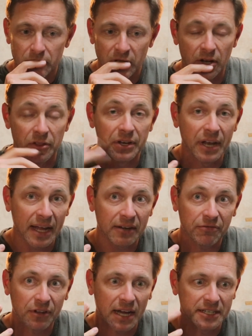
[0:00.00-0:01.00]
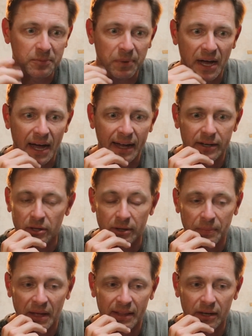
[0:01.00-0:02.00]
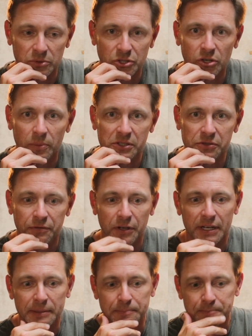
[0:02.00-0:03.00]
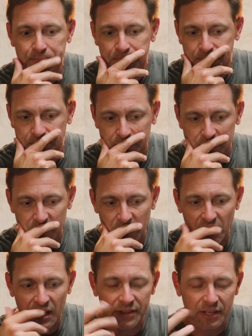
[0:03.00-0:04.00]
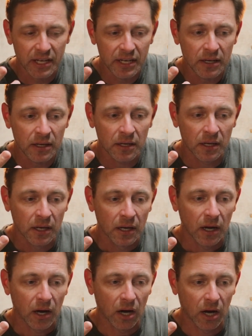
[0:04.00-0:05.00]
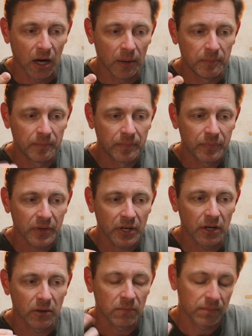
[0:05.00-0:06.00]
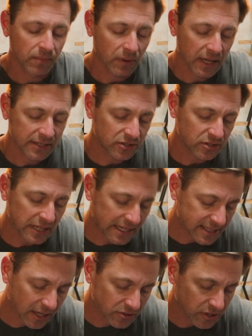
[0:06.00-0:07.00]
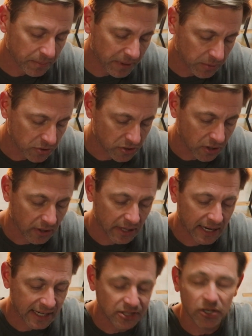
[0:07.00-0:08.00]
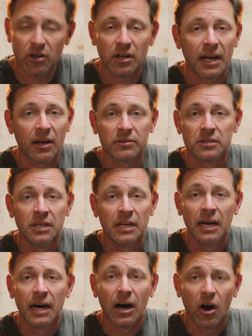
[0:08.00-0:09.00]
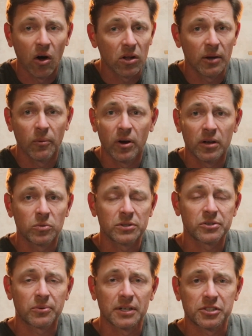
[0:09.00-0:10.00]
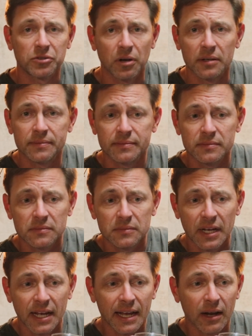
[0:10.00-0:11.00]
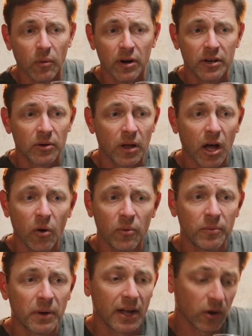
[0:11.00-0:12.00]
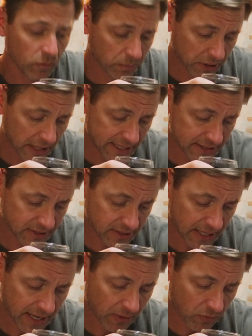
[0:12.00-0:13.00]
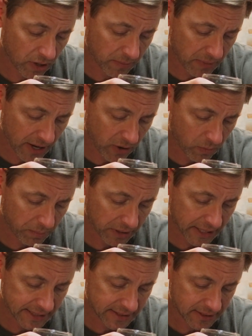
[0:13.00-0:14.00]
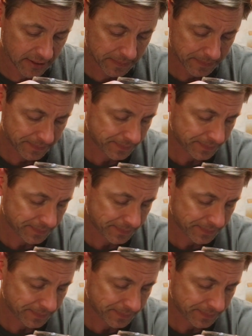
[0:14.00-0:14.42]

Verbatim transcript: you know, the night flies by and you're like, man, that was so much fun. And then, um, you know, That's, that's how some people start. I started out, all I wanted was a restaurant. And I wanted to own my own place and run my own place.